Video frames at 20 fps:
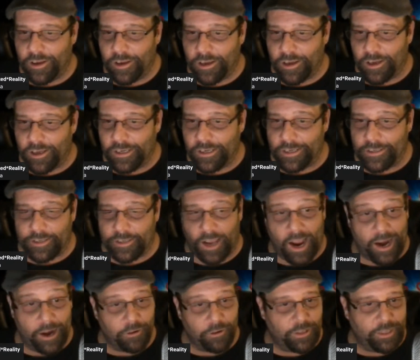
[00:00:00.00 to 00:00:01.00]
an
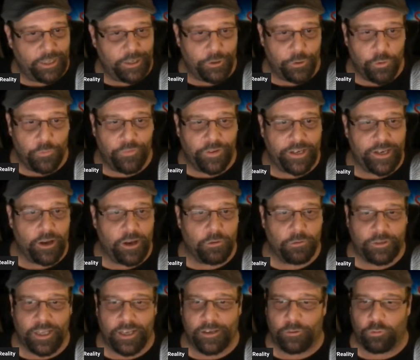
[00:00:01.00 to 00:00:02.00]
entirely new
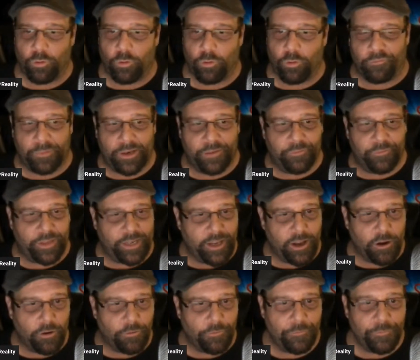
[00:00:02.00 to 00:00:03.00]
video, 10, 12-minute
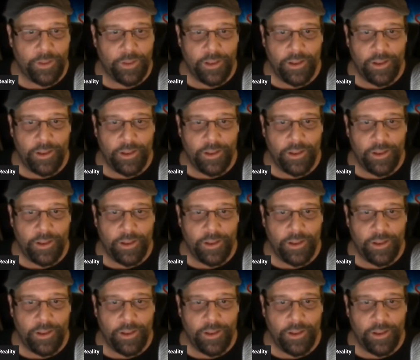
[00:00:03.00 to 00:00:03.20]
video